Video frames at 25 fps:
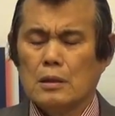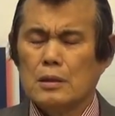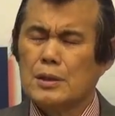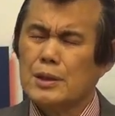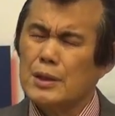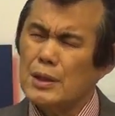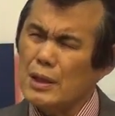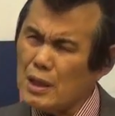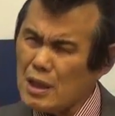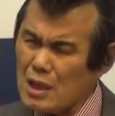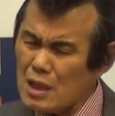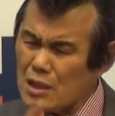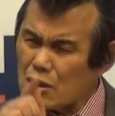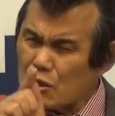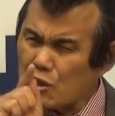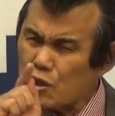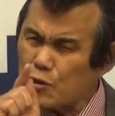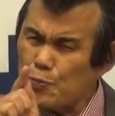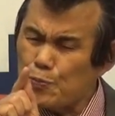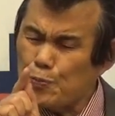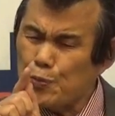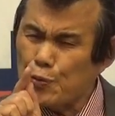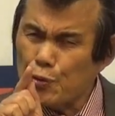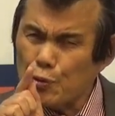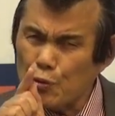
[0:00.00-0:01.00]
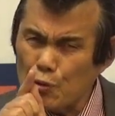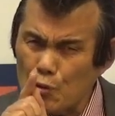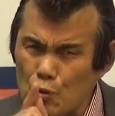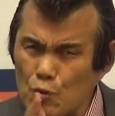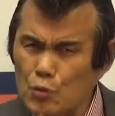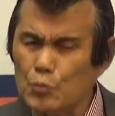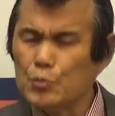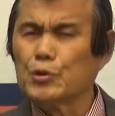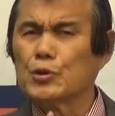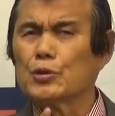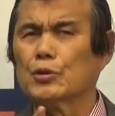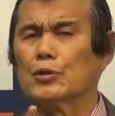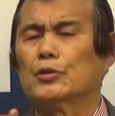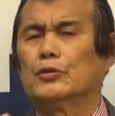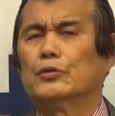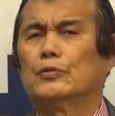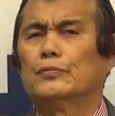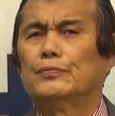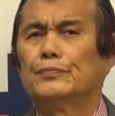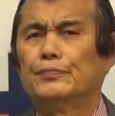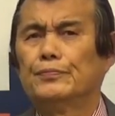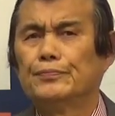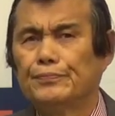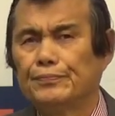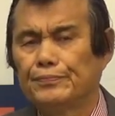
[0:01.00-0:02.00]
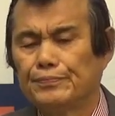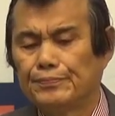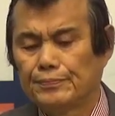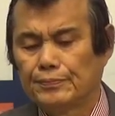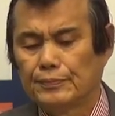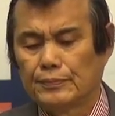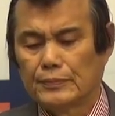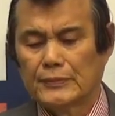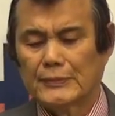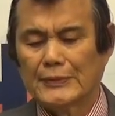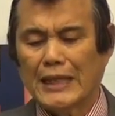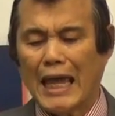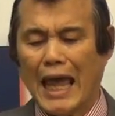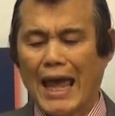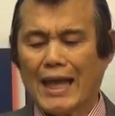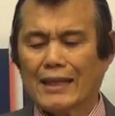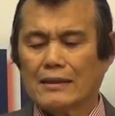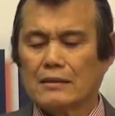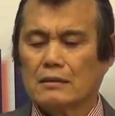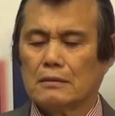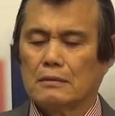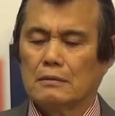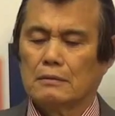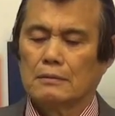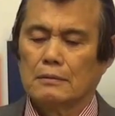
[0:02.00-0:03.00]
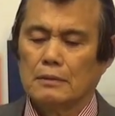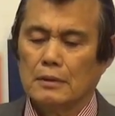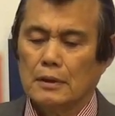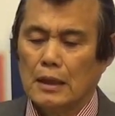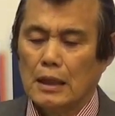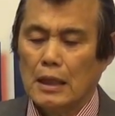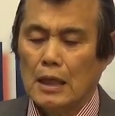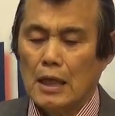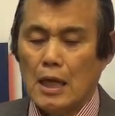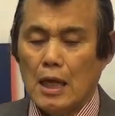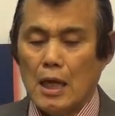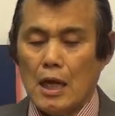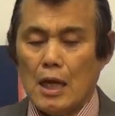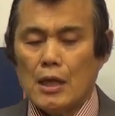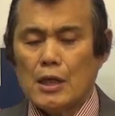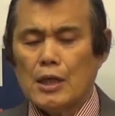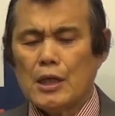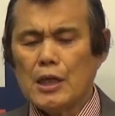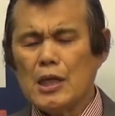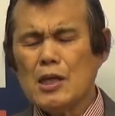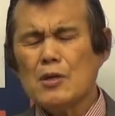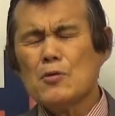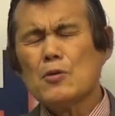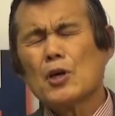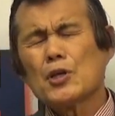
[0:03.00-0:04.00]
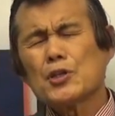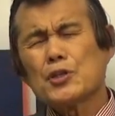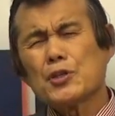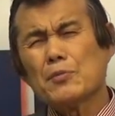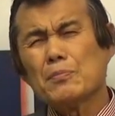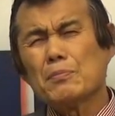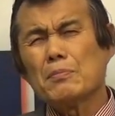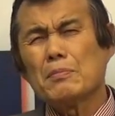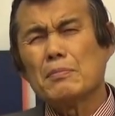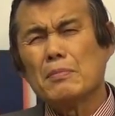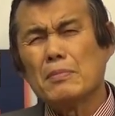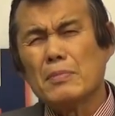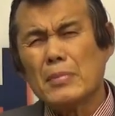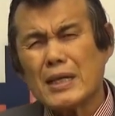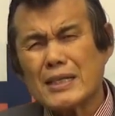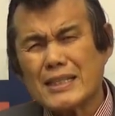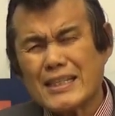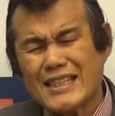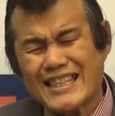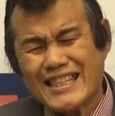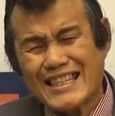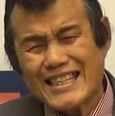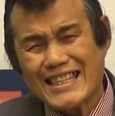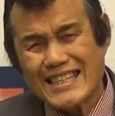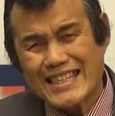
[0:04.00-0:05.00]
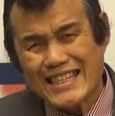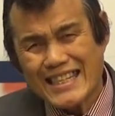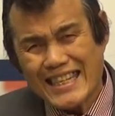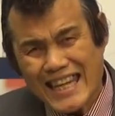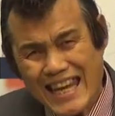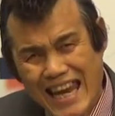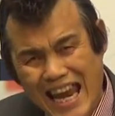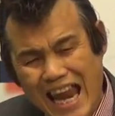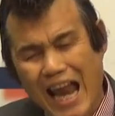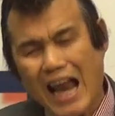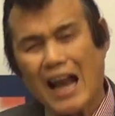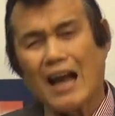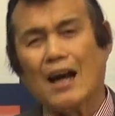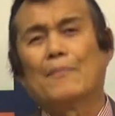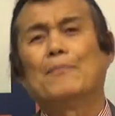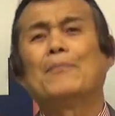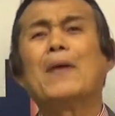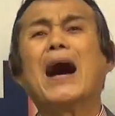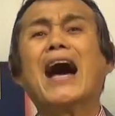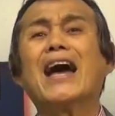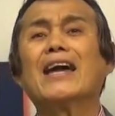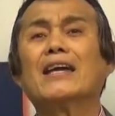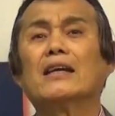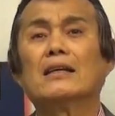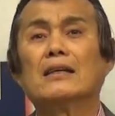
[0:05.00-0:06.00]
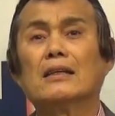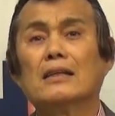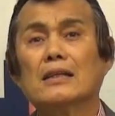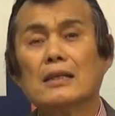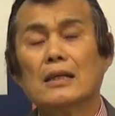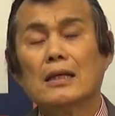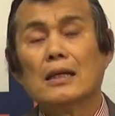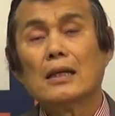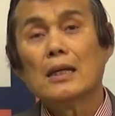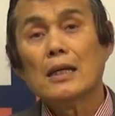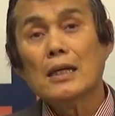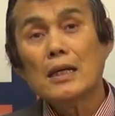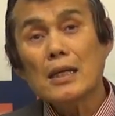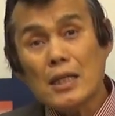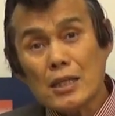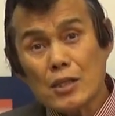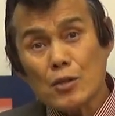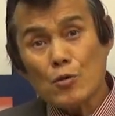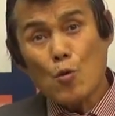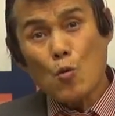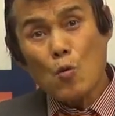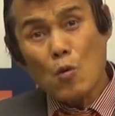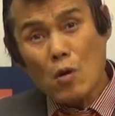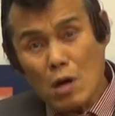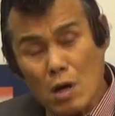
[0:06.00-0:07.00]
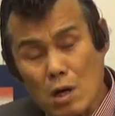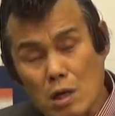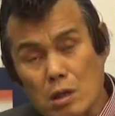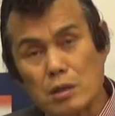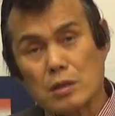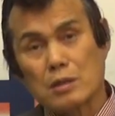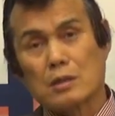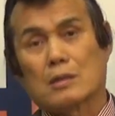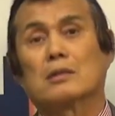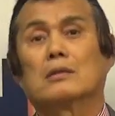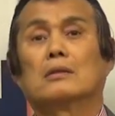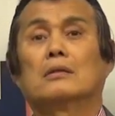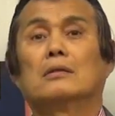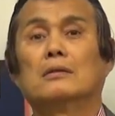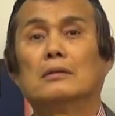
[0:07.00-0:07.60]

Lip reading: Jesus proved that he was a Messiah by his works.